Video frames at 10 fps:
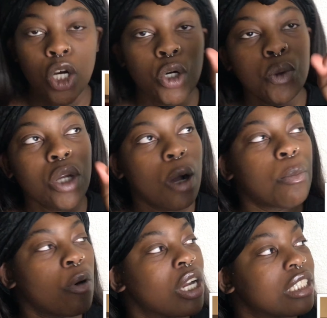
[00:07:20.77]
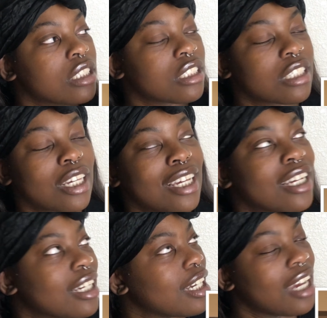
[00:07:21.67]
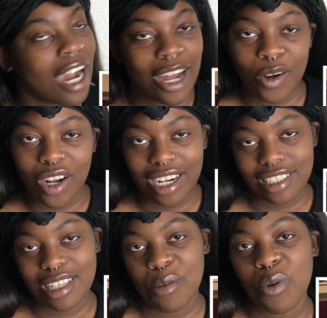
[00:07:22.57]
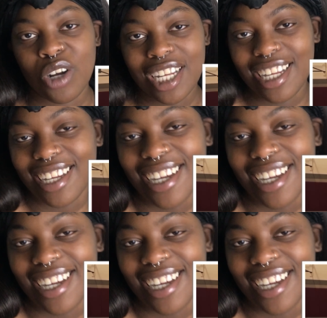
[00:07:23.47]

Uno point. I don't know how to say point.